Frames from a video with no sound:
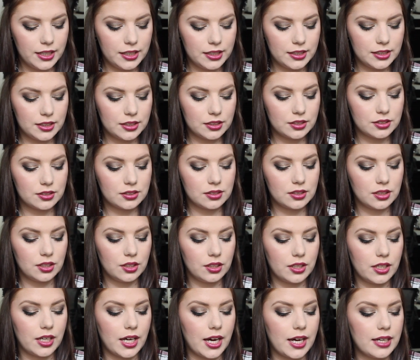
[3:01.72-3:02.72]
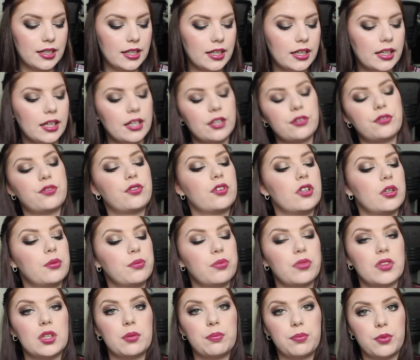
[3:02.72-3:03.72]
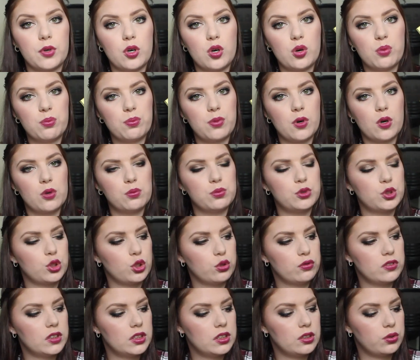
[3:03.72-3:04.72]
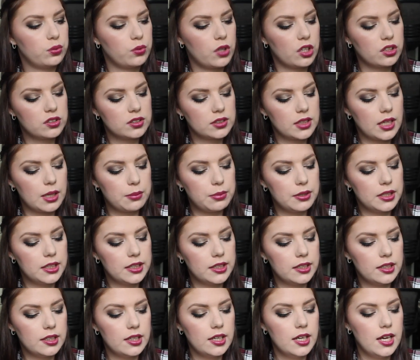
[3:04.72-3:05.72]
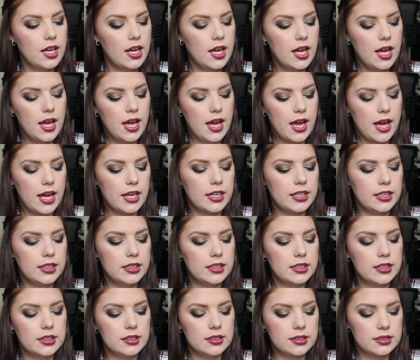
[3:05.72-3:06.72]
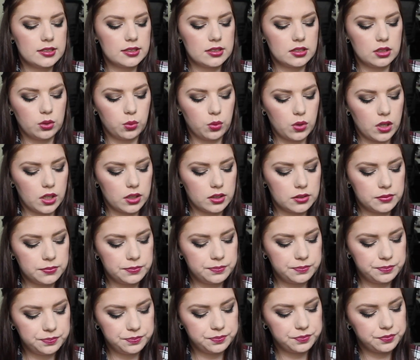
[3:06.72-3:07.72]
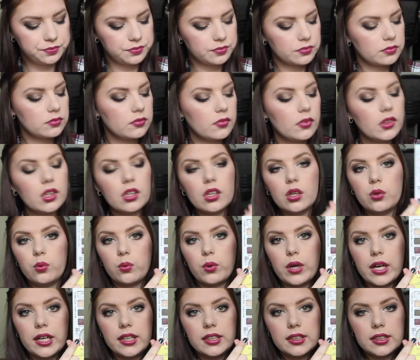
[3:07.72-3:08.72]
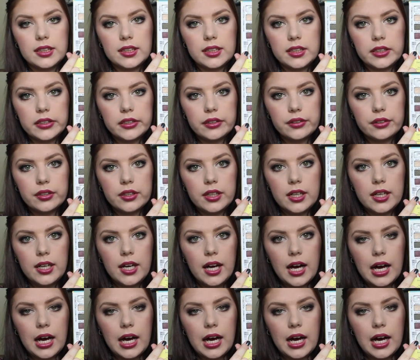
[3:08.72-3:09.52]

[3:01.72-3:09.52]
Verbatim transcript: It is the highlighter from the Balm Balm Jovi Rockstar Palette and it is the one right here.